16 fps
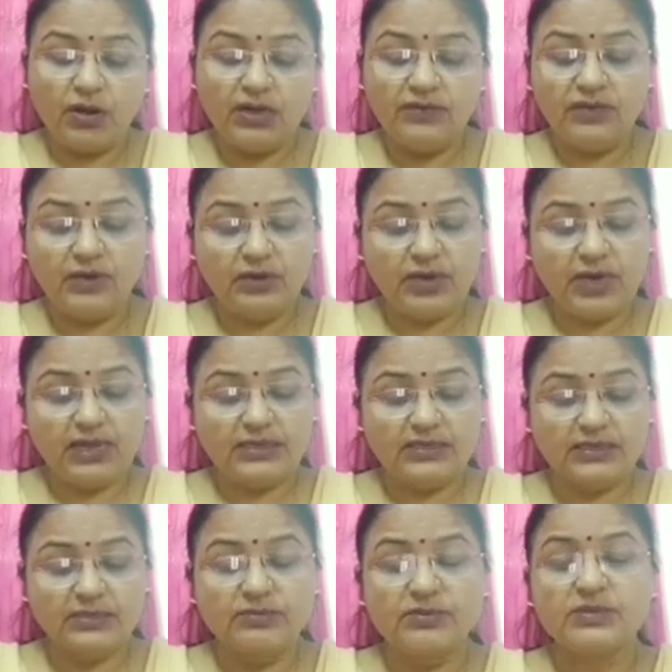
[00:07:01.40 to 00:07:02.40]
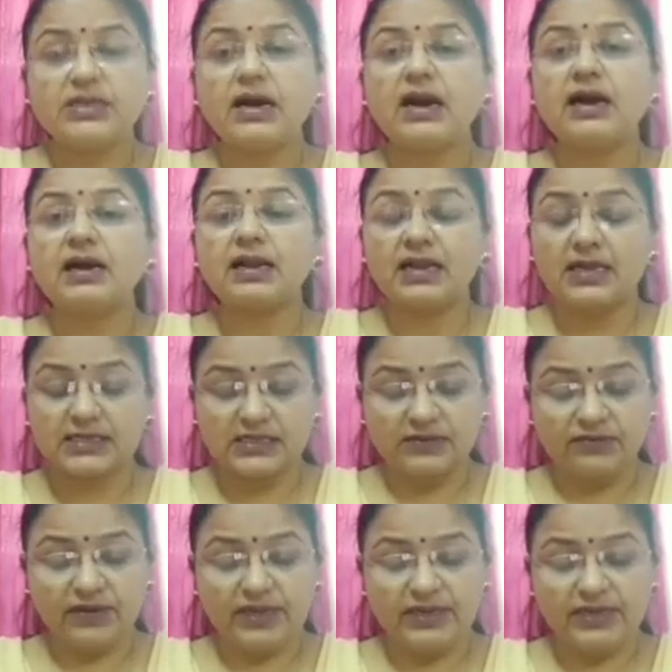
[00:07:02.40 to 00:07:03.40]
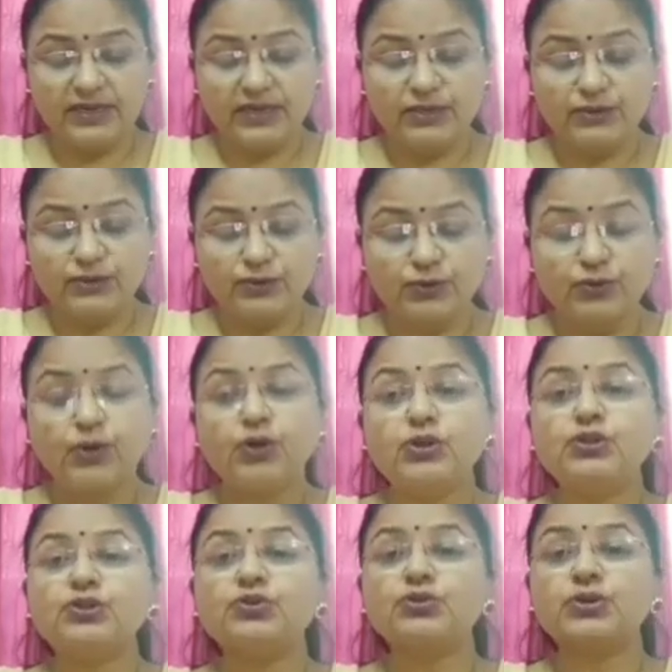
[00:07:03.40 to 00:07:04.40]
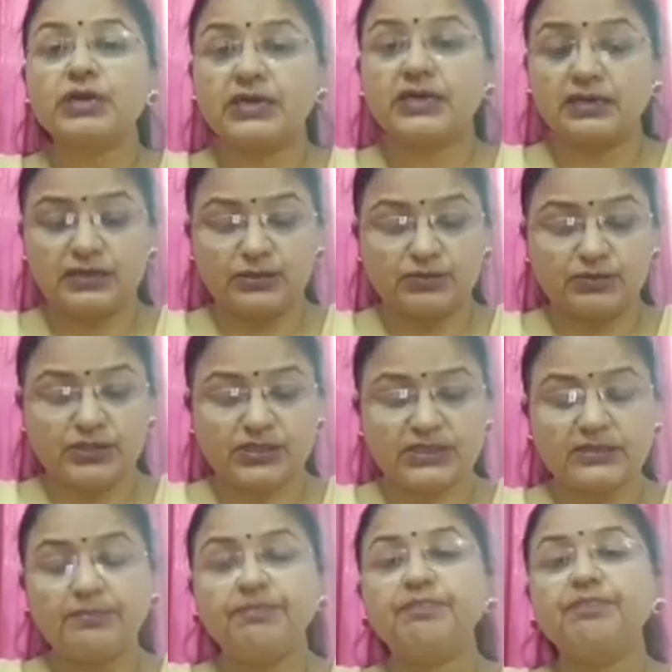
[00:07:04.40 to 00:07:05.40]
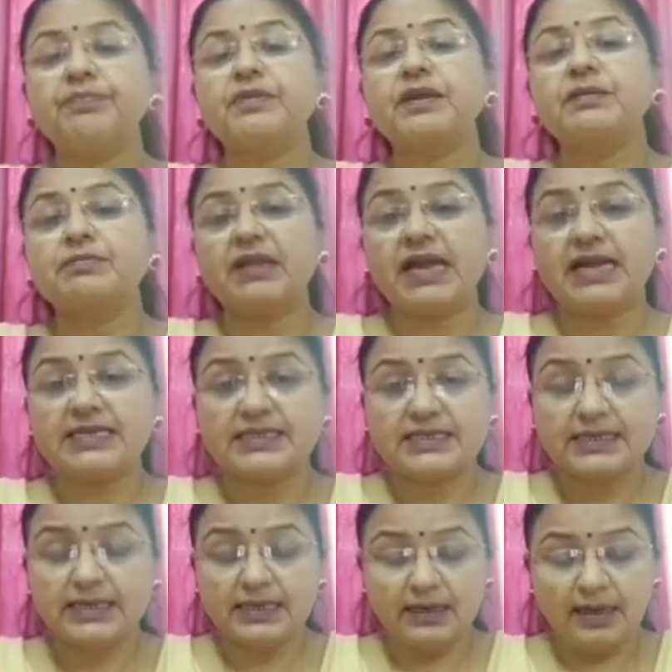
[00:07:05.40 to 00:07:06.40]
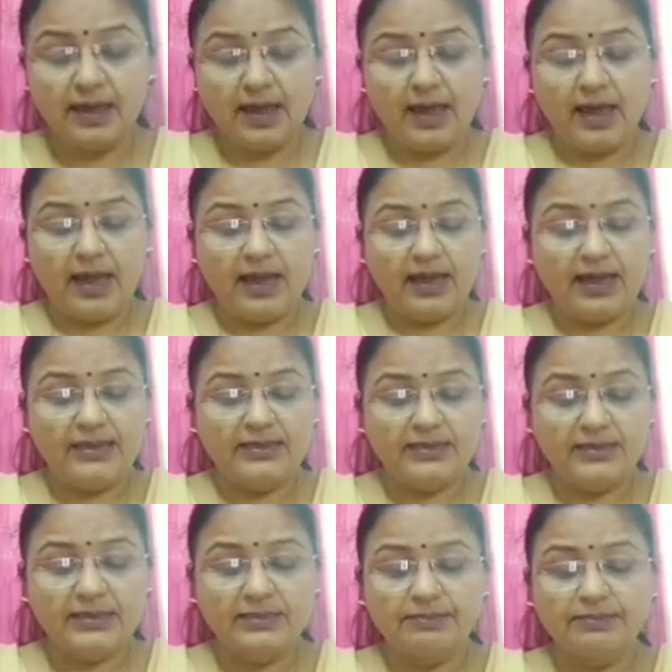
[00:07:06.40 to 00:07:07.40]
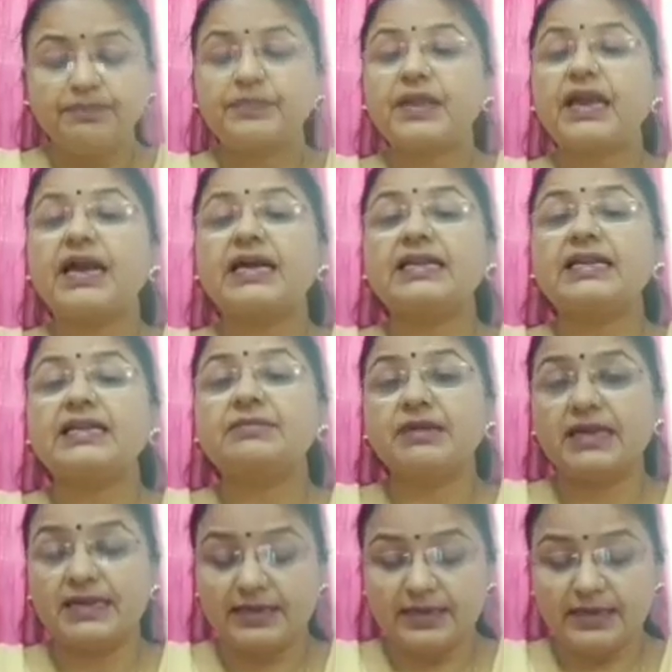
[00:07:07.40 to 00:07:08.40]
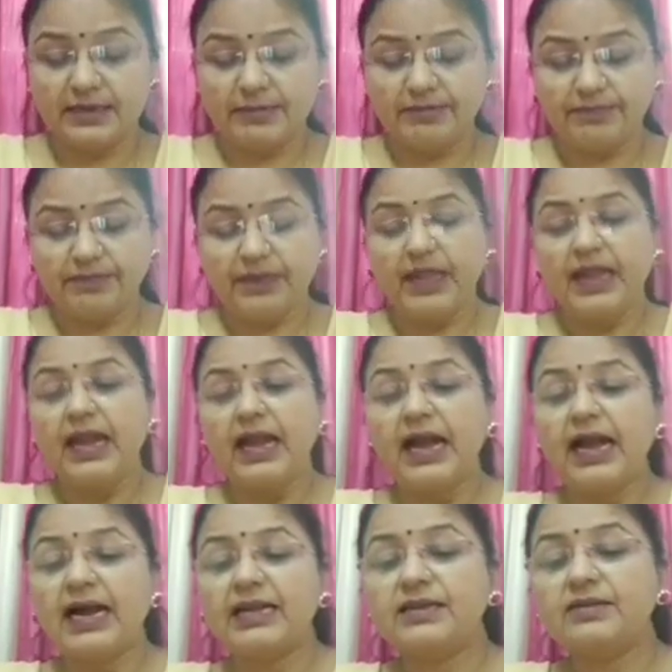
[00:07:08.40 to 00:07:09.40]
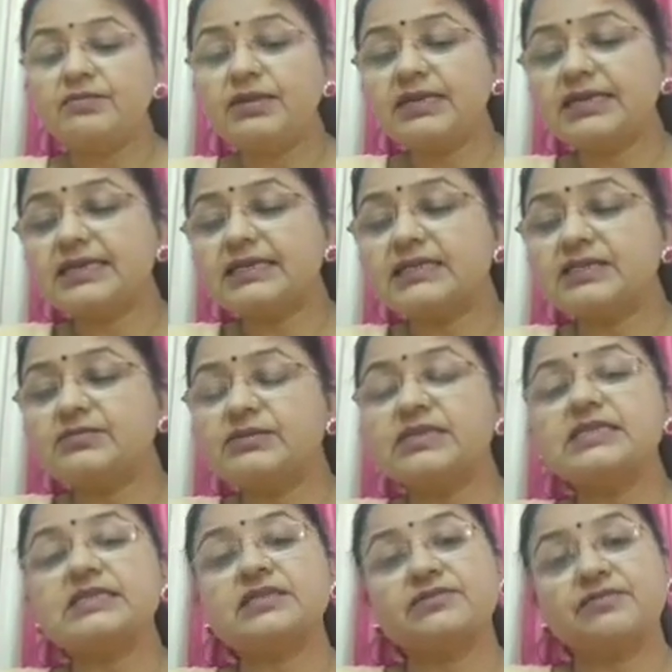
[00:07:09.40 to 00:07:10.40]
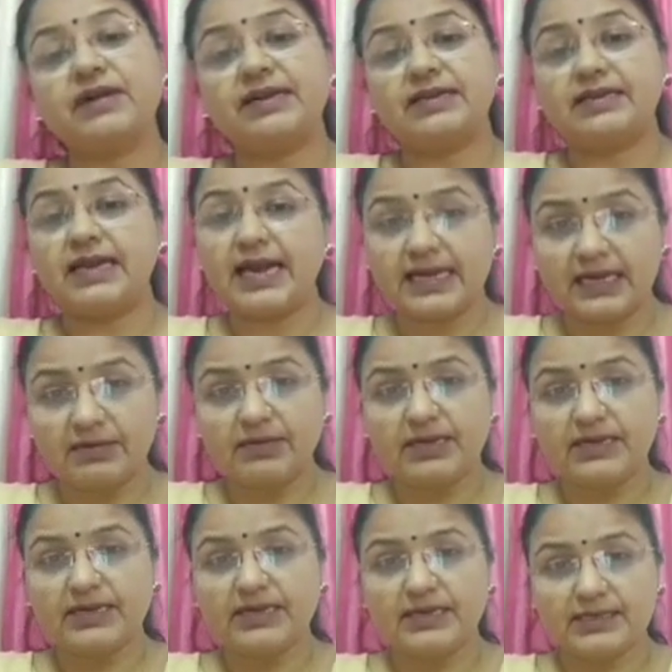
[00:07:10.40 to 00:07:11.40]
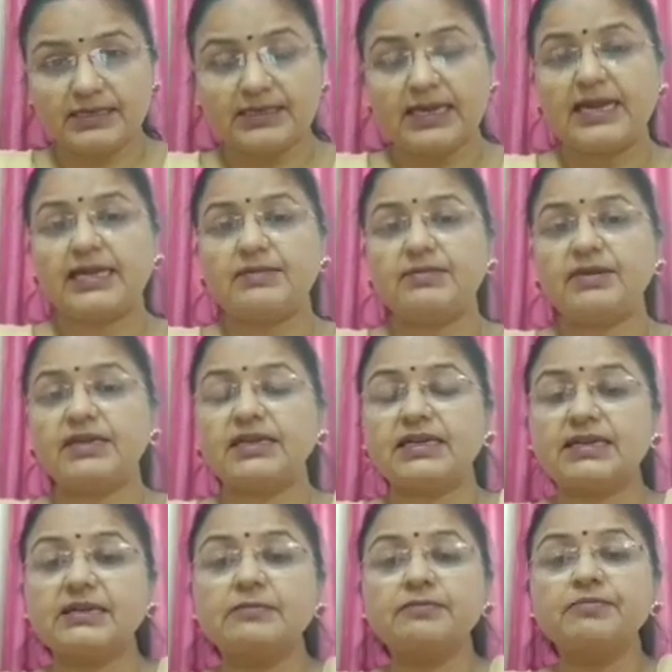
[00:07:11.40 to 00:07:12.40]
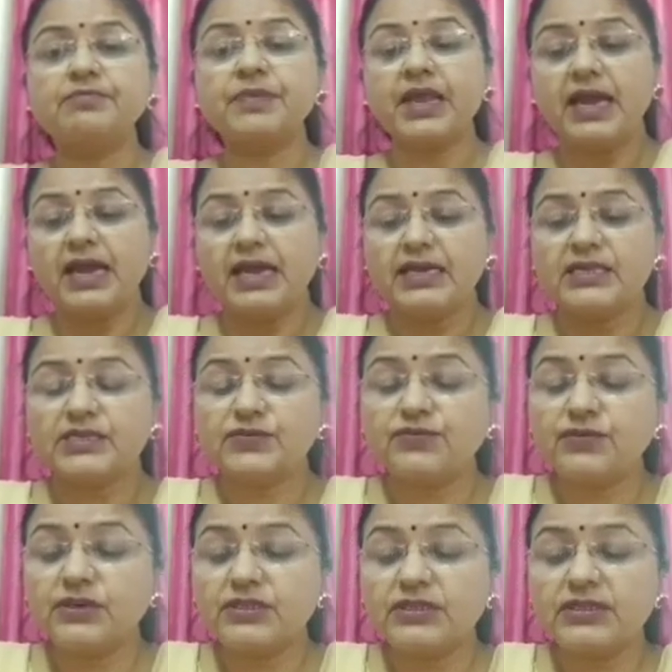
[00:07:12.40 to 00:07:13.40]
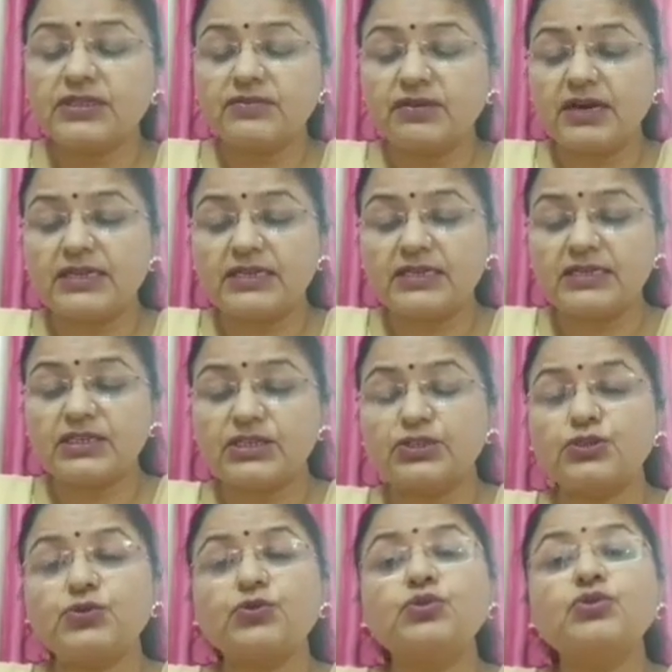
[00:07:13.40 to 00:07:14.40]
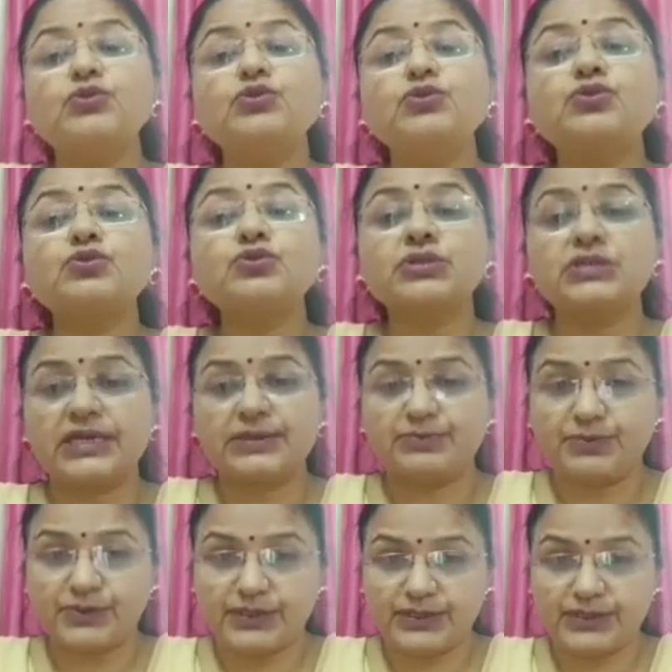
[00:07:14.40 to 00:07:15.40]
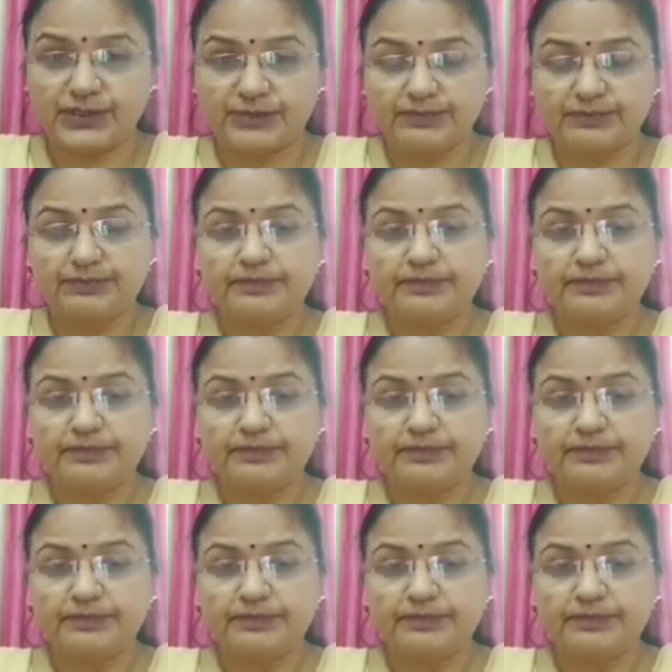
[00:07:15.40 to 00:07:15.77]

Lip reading: living organisms are classified into two kingdoms, Plantae and Animalia. Animal kingdom is divided, Animalia is animal kingdom, is further divided into two types